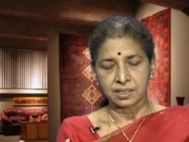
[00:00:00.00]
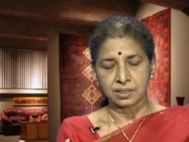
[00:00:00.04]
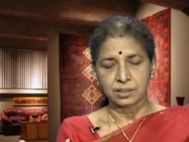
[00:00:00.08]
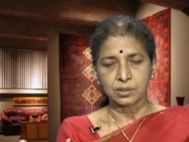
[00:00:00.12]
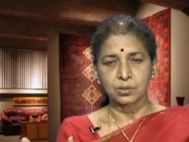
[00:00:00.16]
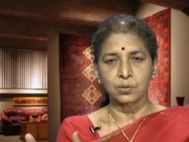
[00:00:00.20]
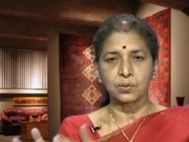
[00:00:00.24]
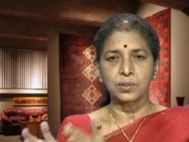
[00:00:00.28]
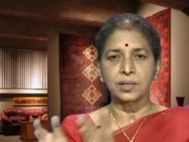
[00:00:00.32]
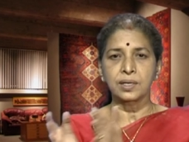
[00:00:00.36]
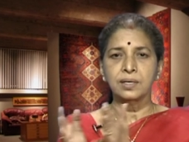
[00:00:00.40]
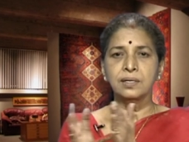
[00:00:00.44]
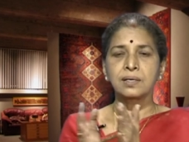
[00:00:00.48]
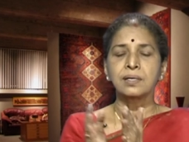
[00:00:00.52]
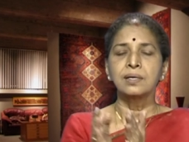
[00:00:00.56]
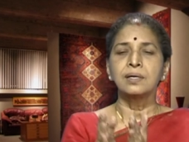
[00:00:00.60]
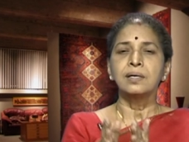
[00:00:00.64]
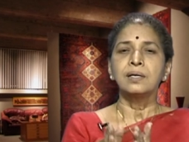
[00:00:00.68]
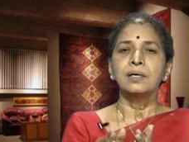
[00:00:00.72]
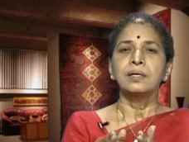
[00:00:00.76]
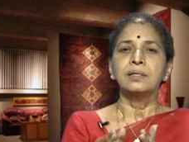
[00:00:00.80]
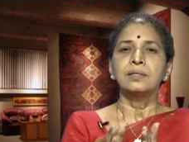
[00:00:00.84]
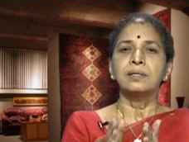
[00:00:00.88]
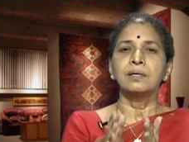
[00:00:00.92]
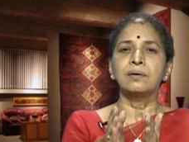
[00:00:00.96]
So, that
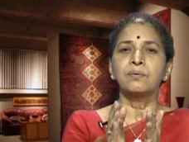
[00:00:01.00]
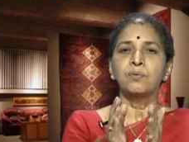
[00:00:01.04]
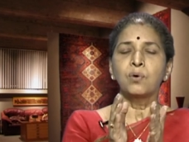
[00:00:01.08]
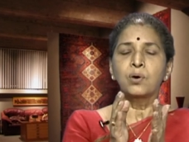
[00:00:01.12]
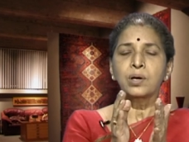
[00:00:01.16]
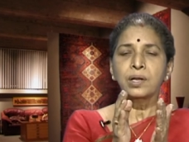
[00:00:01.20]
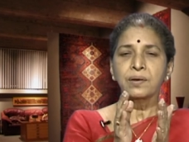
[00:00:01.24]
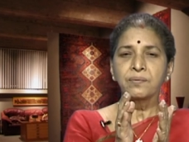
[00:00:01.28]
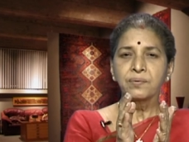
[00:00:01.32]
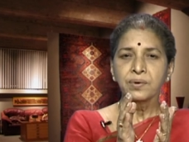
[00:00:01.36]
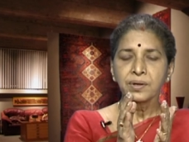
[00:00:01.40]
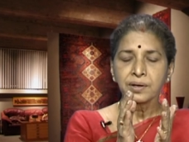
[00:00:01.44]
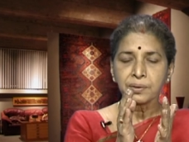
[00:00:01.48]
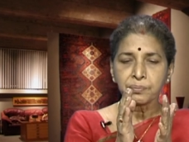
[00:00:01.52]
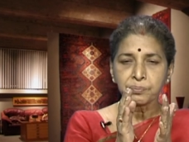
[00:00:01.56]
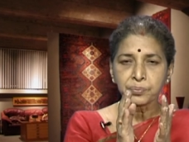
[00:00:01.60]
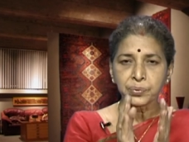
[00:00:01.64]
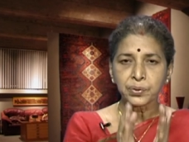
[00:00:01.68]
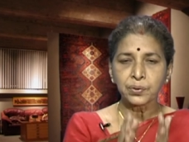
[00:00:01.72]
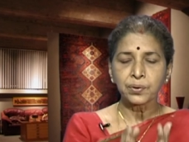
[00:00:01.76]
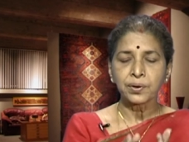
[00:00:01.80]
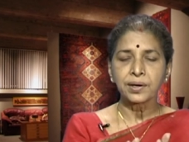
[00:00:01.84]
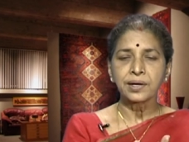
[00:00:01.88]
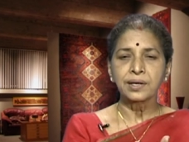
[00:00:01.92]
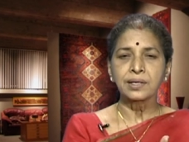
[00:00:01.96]
the whatever
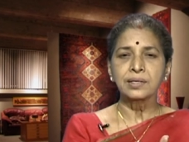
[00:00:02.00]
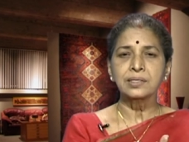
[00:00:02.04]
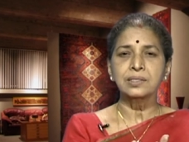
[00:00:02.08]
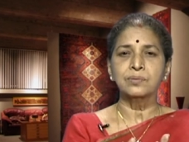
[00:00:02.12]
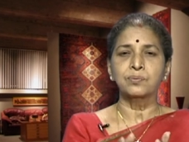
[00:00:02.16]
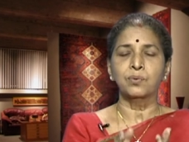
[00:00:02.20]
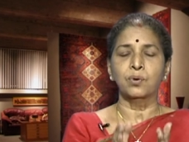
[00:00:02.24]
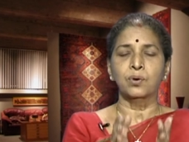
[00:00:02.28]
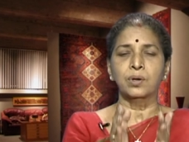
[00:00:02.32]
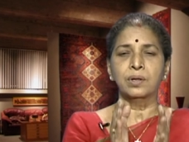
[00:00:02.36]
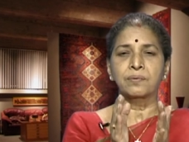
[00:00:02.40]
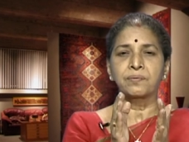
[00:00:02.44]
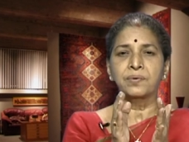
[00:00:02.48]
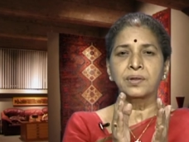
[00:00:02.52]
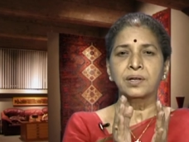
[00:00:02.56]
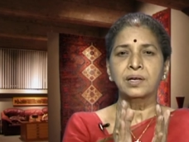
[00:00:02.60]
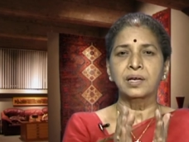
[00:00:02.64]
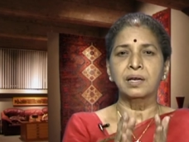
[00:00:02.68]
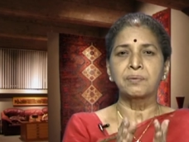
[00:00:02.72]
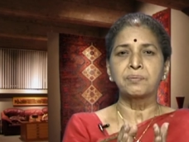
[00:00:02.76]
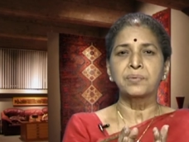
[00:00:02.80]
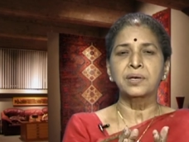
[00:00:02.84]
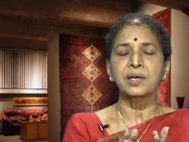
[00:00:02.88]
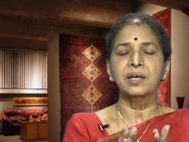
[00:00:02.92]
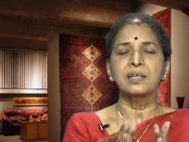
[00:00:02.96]
impurities, whatever
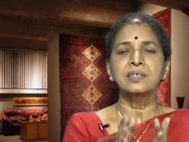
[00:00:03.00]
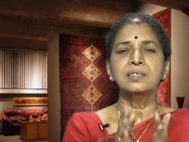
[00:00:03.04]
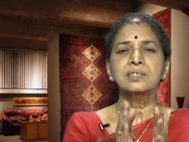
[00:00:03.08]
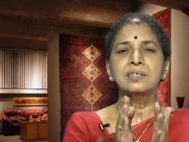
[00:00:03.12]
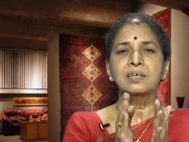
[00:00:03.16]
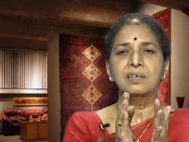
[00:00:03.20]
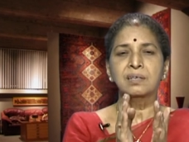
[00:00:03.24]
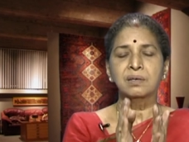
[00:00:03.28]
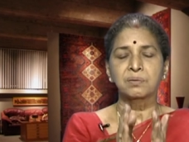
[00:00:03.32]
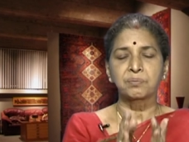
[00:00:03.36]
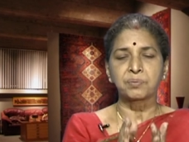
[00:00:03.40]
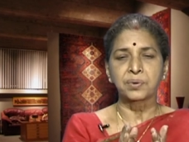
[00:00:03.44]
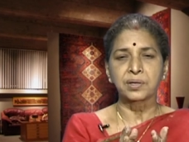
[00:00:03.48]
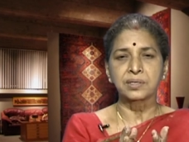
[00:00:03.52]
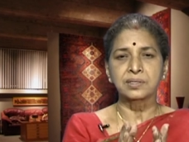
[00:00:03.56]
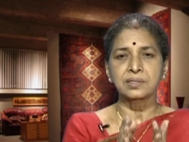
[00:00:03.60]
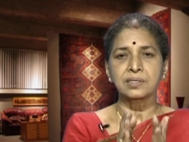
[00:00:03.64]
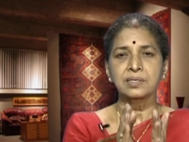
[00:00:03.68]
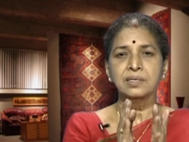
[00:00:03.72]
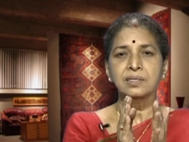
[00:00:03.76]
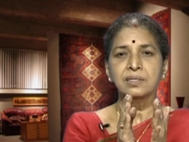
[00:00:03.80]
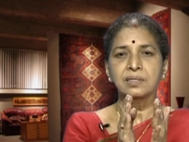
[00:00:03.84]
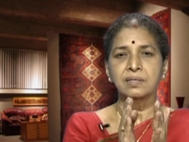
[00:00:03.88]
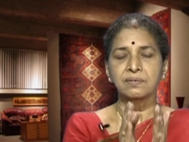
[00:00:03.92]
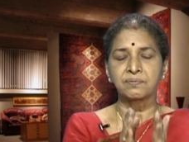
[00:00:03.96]
chemicals that are
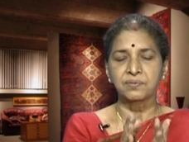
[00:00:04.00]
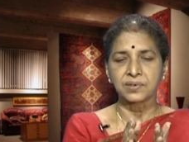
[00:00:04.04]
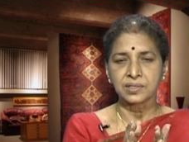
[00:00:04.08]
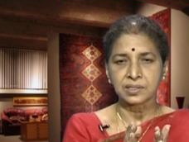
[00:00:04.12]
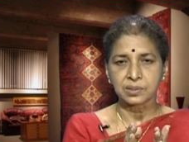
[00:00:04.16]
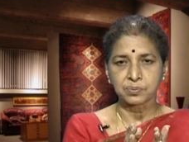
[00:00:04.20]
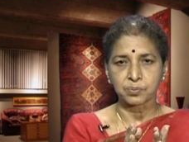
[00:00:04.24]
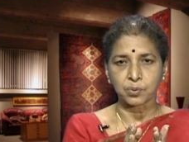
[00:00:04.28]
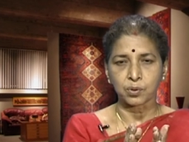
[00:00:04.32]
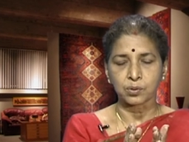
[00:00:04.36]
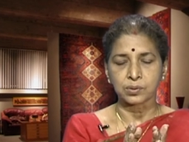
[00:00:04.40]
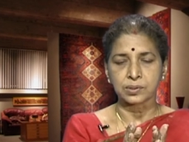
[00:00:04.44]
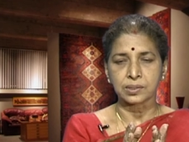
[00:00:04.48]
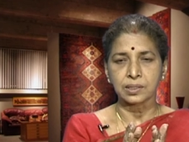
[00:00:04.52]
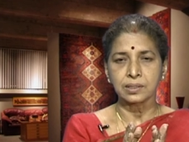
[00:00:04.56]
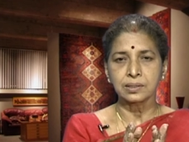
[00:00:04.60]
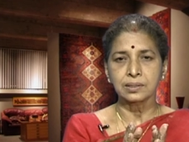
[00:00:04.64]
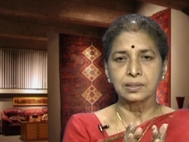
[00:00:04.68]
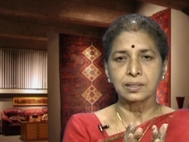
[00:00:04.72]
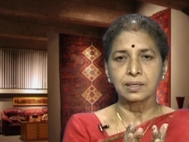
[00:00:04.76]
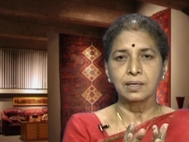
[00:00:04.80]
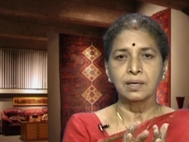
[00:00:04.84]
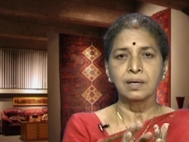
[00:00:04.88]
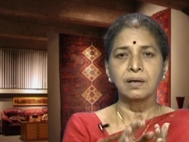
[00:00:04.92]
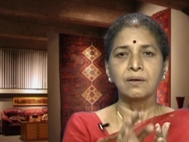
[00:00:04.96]
present in the first process
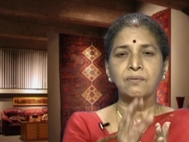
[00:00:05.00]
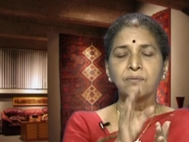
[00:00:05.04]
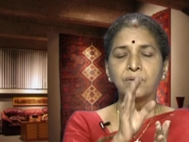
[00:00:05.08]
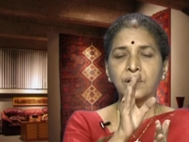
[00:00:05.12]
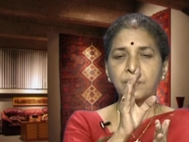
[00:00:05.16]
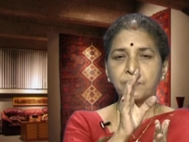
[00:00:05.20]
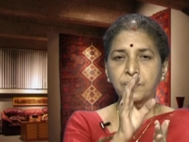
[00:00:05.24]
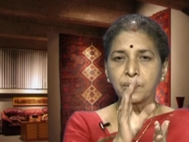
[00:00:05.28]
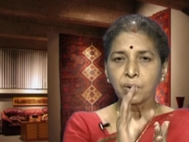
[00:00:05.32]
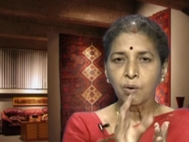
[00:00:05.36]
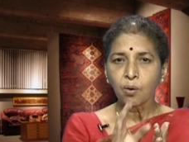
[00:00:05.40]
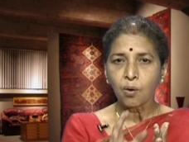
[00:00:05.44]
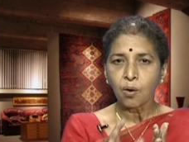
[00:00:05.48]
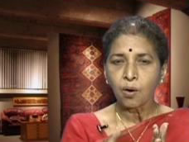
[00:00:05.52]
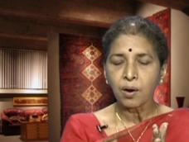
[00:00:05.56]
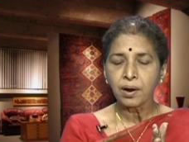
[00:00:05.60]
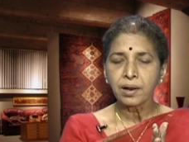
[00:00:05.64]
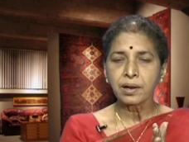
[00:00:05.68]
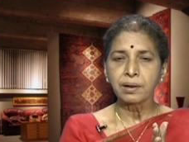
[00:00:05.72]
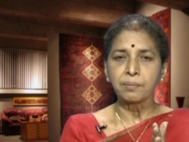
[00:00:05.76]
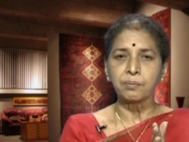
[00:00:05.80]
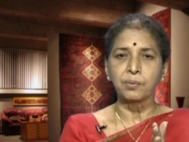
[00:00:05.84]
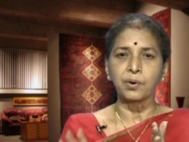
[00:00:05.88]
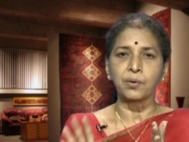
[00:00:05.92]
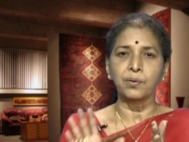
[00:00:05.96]
will be all
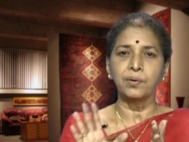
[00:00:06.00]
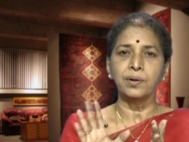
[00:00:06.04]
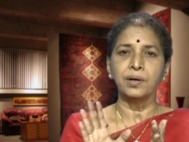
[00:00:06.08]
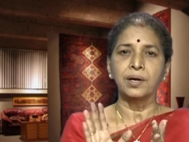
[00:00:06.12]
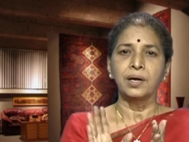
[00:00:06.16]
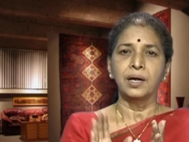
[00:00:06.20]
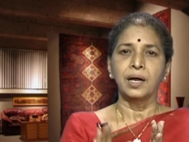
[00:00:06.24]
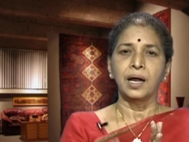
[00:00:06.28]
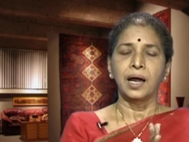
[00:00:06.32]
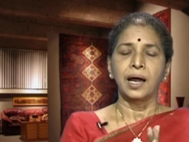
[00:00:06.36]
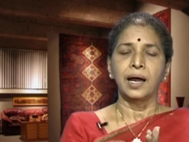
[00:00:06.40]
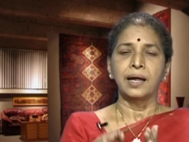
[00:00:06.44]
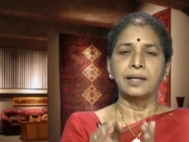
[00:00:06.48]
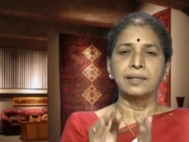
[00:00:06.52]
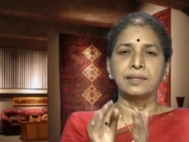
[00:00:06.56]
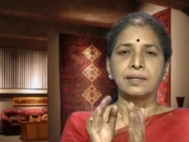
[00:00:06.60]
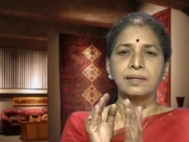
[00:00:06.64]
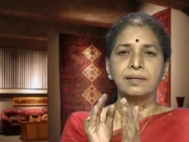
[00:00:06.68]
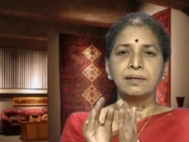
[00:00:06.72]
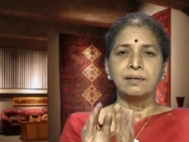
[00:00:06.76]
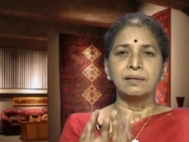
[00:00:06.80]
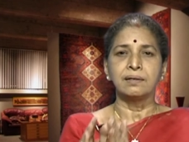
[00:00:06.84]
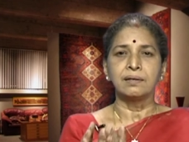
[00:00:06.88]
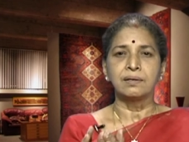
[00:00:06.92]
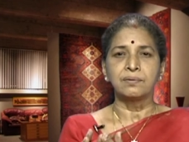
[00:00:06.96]
removed and
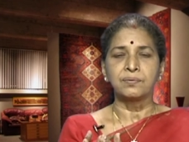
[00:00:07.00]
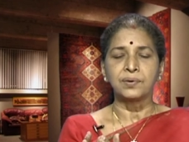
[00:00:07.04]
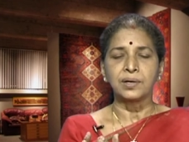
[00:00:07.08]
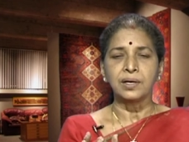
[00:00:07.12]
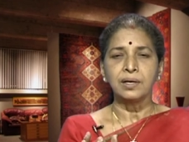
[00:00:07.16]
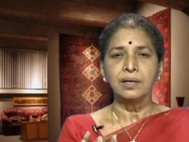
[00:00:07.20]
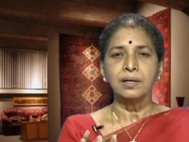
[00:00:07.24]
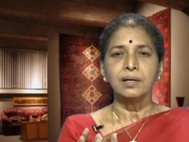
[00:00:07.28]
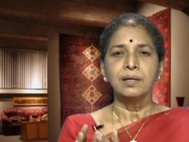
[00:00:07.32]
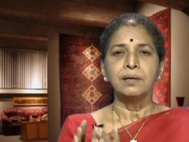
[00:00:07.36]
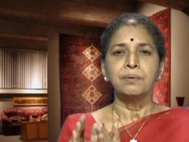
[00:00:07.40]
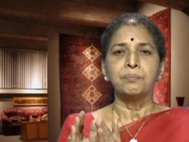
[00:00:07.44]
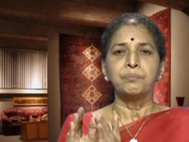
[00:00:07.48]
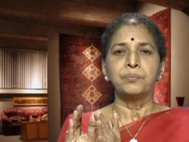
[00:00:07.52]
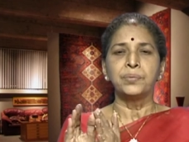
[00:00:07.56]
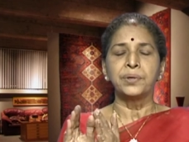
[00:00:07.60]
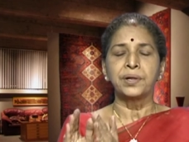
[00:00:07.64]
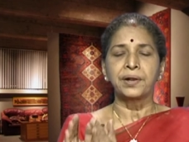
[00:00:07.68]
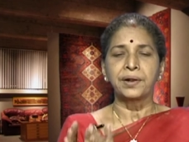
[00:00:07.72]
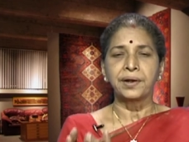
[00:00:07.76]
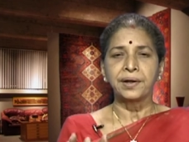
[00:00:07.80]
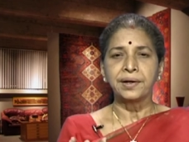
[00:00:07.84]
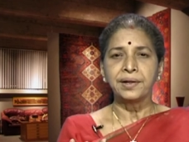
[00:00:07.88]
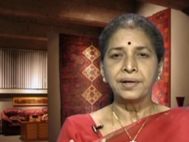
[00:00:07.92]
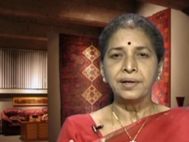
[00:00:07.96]
then it will be
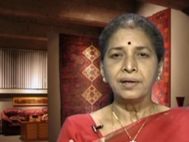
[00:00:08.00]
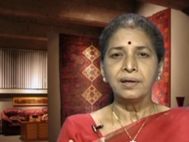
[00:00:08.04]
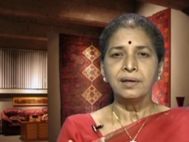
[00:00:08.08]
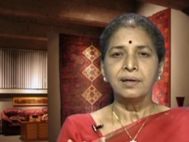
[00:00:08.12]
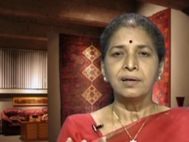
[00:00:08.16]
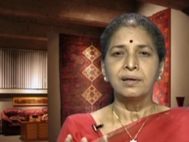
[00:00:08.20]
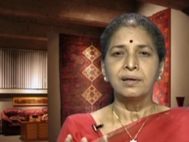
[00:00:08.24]
ready